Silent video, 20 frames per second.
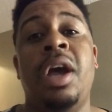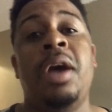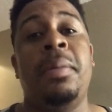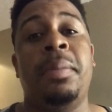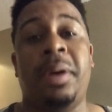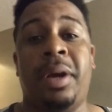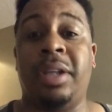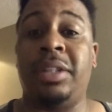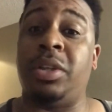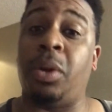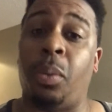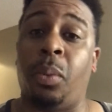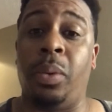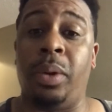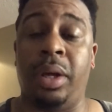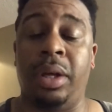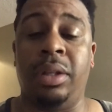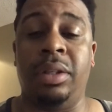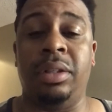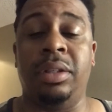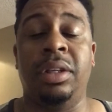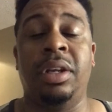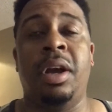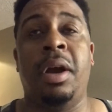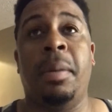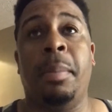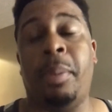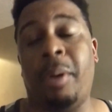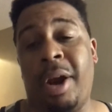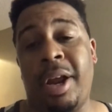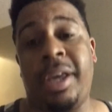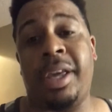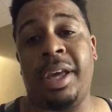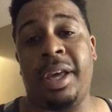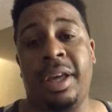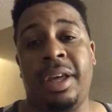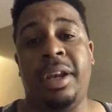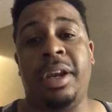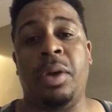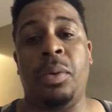because it will break
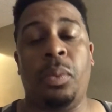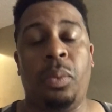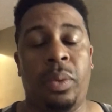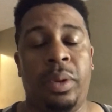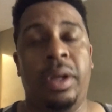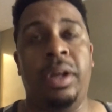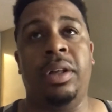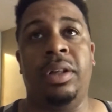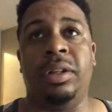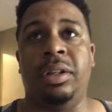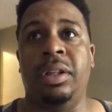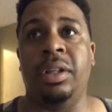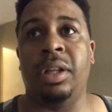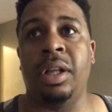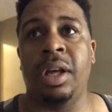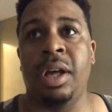in. It will